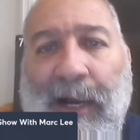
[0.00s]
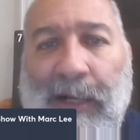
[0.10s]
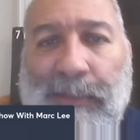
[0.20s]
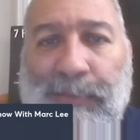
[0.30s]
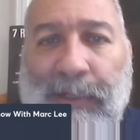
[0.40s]

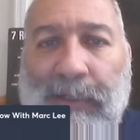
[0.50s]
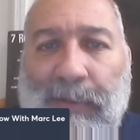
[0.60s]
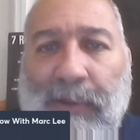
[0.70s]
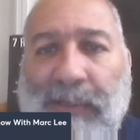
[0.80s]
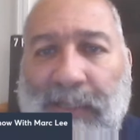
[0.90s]
are spread
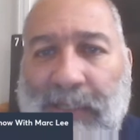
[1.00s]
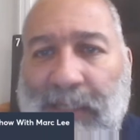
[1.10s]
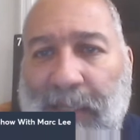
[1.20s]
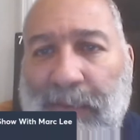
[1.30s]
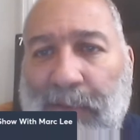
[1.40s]
across 6
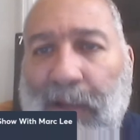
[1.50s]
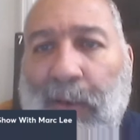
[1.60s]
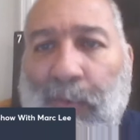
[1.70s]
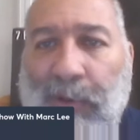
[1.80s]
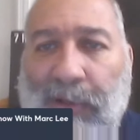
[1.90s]
teams,
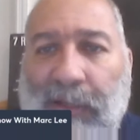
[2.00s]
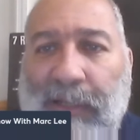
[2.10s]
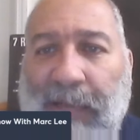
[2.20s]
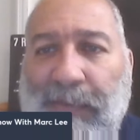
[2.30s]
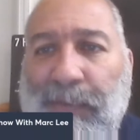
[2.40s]
with none
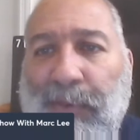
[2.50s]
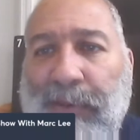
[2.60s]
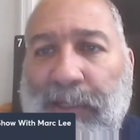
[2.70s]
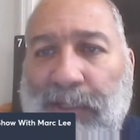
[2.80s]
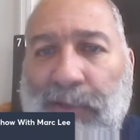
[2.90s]
having more
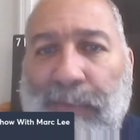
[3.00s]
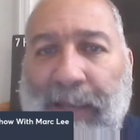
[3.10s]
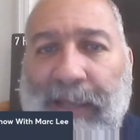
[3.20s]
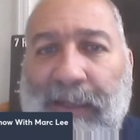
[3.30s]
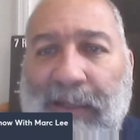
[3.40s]
than 2
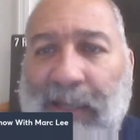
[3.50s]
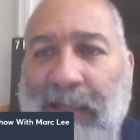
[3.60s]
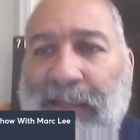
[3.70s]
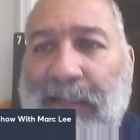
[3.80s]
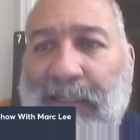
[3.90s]
men
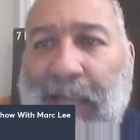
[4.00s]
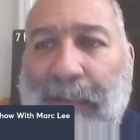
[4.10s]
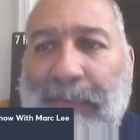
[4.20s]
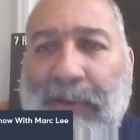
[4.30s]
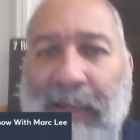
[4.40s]
in the
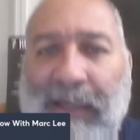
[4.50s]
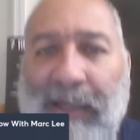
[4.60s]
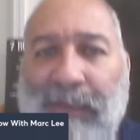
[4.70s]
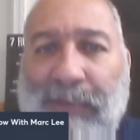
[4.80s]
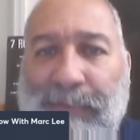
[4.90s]
top in
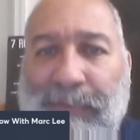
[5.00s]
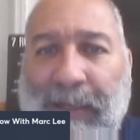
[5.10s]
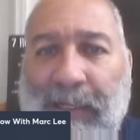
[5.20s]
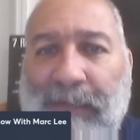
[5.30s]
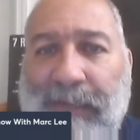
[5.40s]

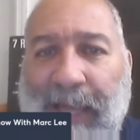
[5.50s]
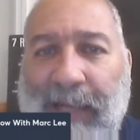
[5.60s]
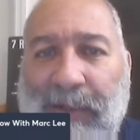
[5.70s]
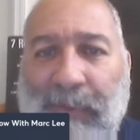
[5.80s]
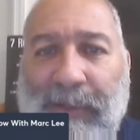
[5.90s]
respective
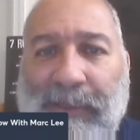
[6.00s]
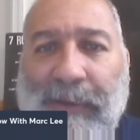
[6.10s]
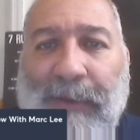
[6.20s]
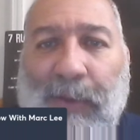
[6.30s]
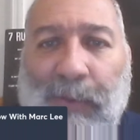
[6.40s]
categories.
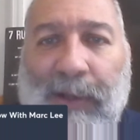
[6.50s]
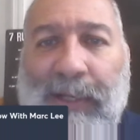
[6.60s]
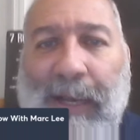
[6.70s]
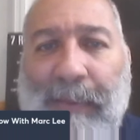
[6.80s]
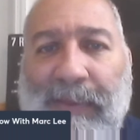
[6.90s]
One
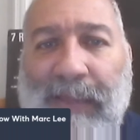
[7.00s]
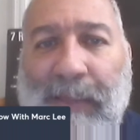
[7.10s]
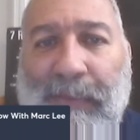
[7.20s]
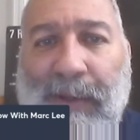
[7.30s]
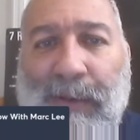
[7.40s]
common theme,
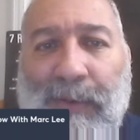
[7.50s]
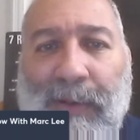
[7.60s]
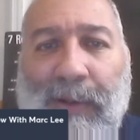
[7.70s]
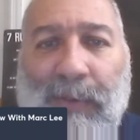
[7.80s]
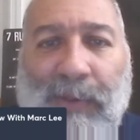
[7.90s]
though,
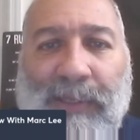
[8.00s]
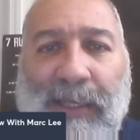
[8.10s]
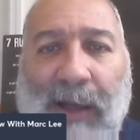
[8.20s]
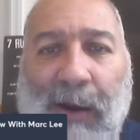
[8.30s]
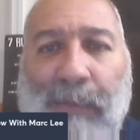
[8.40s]
was that
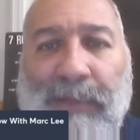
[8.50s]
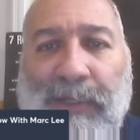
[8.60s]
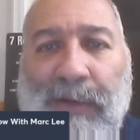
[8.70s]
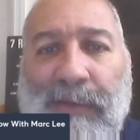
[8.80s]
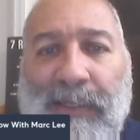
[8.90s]
all but
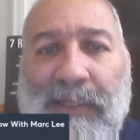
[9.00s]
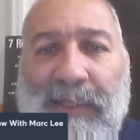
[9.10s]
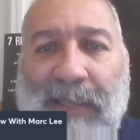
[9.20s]
2 of the